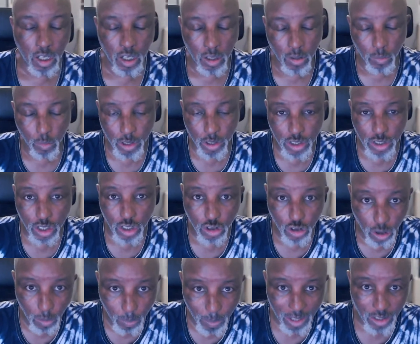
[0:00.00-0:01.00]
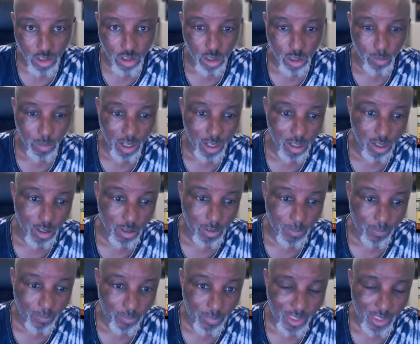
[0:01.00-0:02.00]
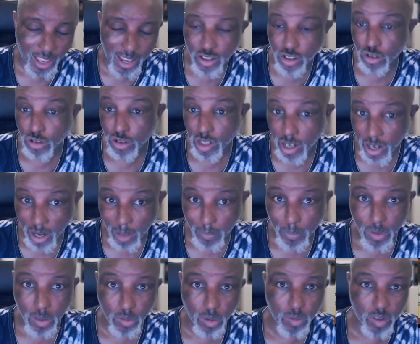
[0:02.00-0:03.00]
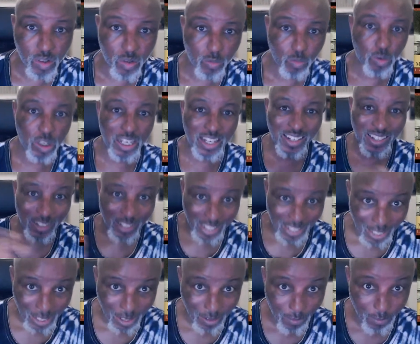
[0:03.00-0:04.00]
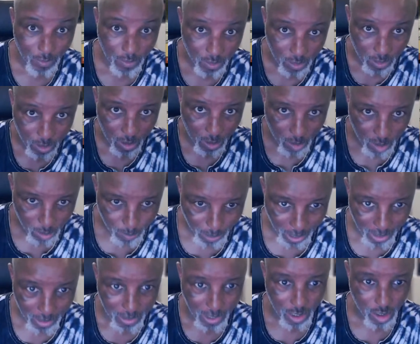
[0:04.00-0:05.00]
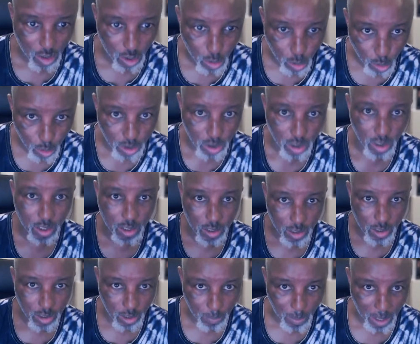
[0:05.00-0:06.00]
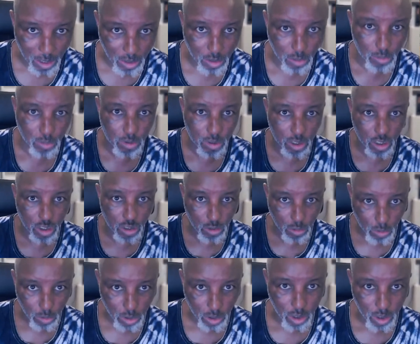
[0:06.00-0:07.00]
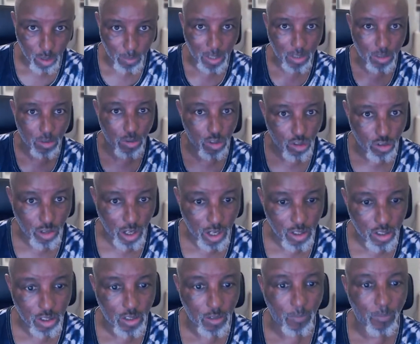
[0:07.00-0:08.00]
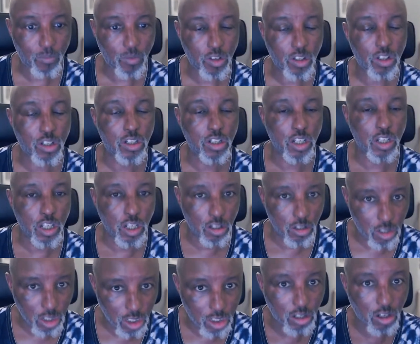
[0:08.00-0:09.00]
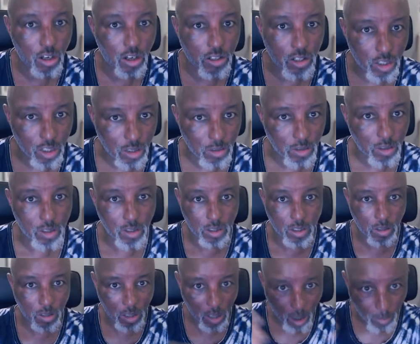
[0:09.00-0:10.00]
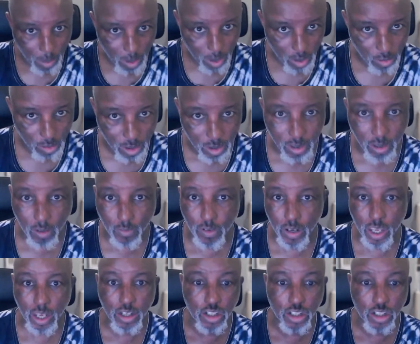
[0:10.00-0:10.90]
Once she got back to Jamaica, as usually happens, once we leave the space that's causing us the mental disorder and the mental stress, she started to come into herself again.